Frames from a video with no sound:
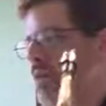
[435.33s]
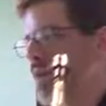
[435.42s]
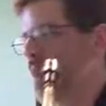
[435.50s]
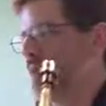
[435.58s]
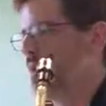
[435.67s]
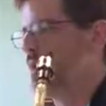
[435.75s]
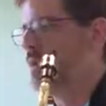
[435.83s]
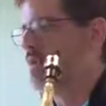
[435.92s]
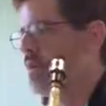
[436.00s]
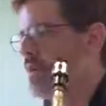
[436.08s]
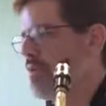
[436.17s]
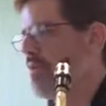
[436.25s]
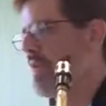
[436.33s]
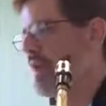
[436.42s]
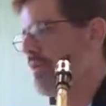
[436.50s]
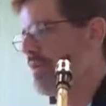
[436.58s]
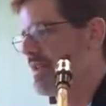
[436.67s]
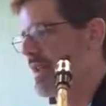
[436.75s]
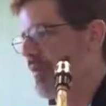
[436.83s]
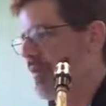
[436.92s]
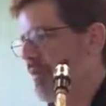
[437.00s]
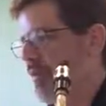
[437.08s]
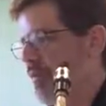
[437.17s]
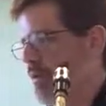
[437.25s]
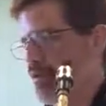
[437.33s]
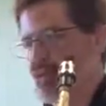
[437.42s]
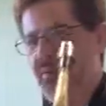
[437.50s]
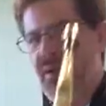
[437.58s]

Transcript: Okay, so you may not have seen that one before, too.